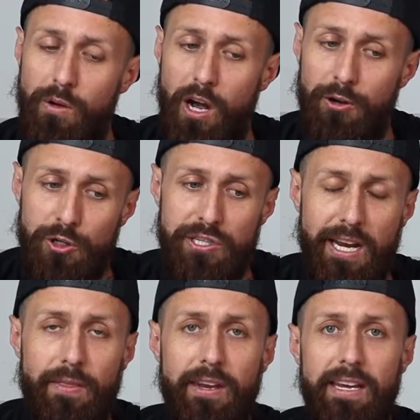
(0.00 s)

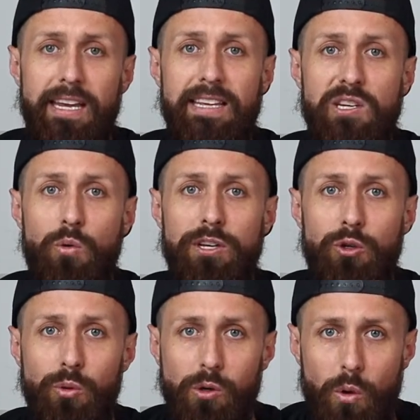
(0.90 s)
understand that it is going
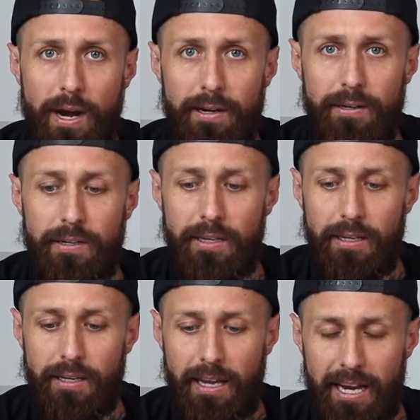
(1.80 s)
to require
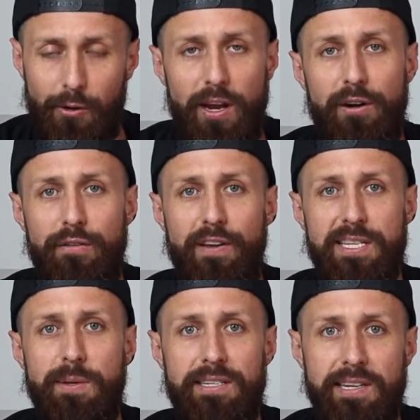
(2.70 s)
a greater
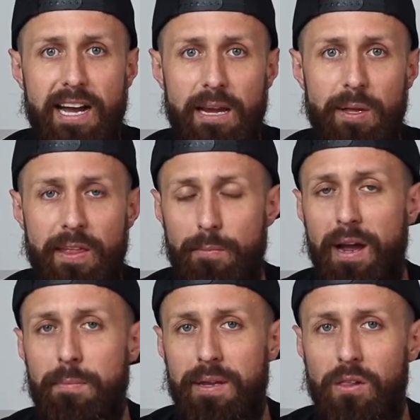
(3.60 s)
investment in time, and there
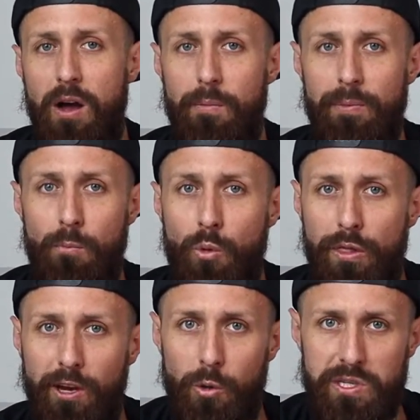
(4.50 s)
might be a lot more
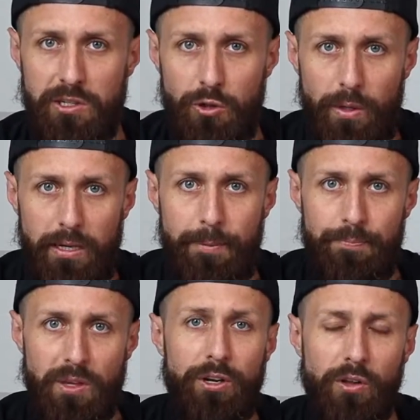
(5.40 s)
that goes into it.
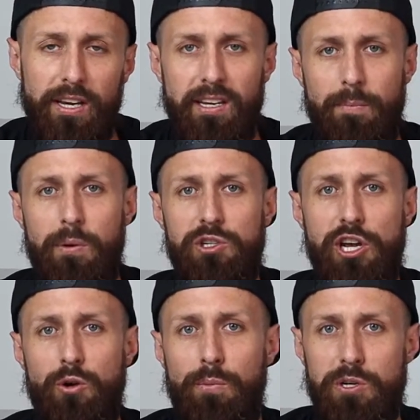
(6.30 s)
When you're looking into
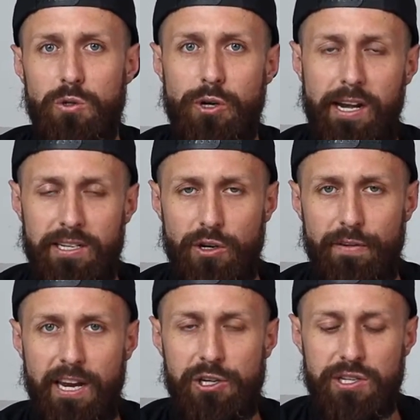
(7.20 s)
general personal training
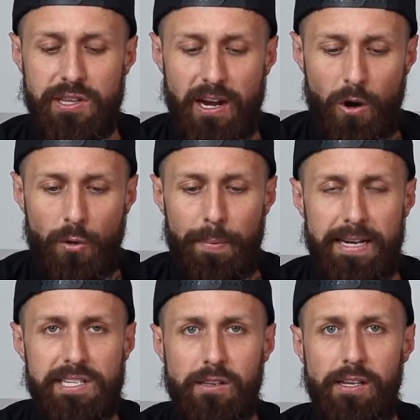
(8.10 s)
certifications, they all
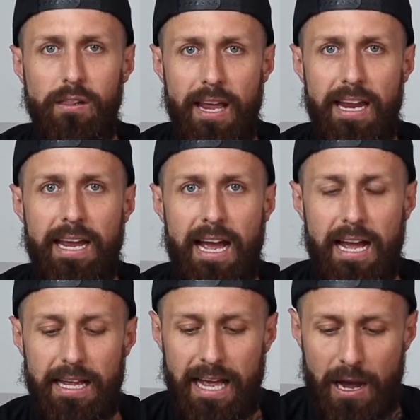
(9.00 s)
basically lay
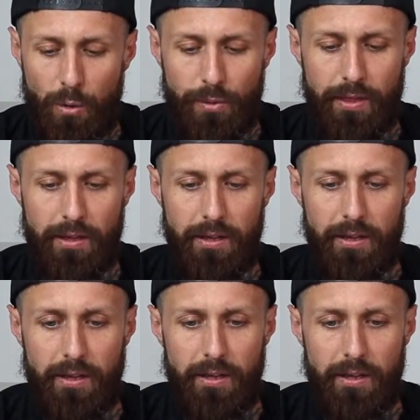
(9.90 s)
out the